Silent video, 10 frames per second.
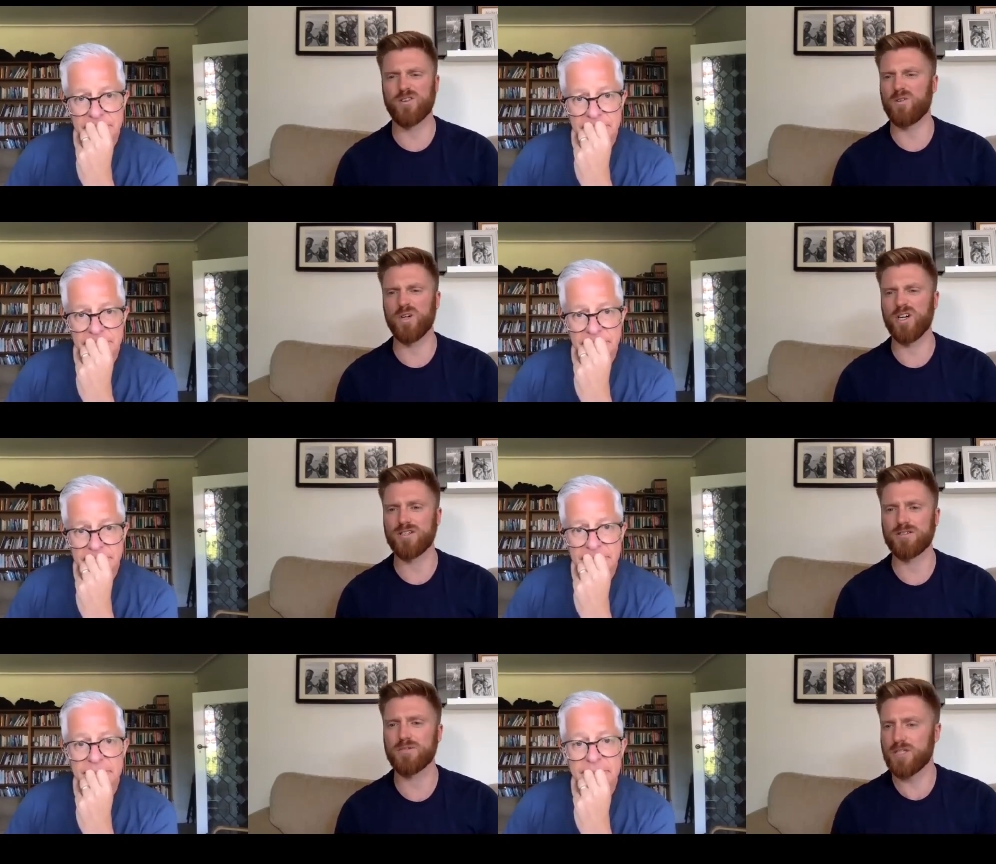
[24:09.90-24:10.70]
Speaker 1: not a
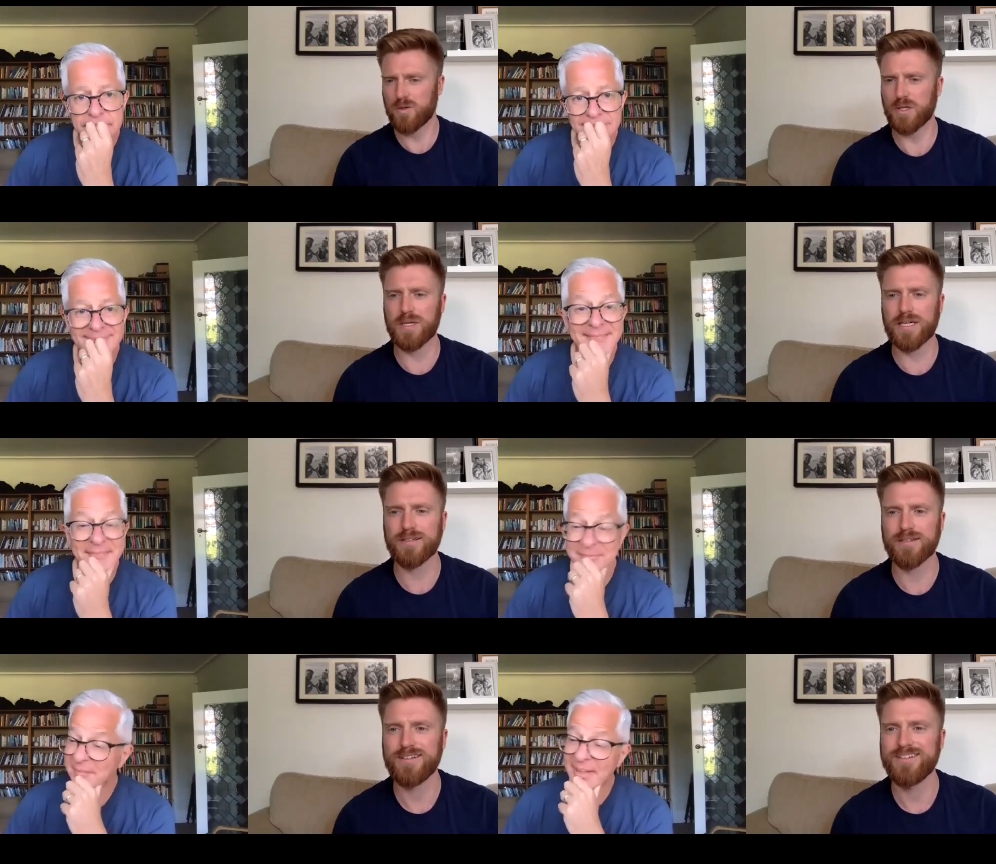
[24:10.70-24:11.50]
word, but you know what I mean.
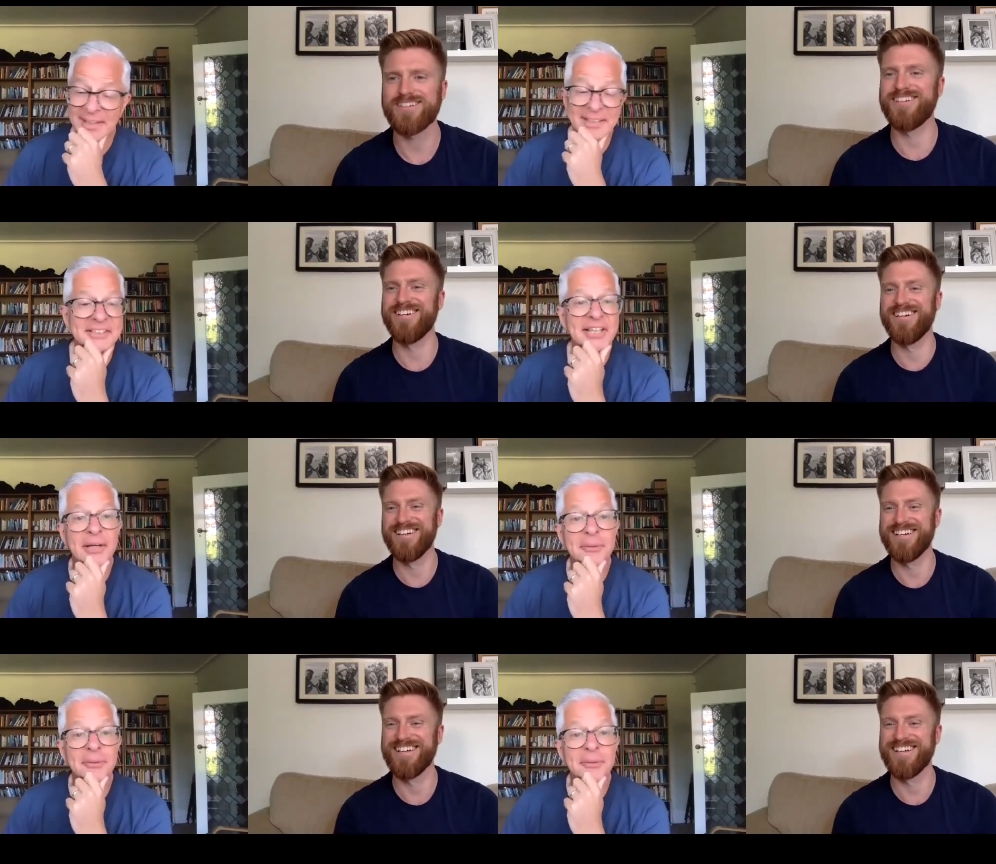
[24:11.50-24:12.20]
It is now.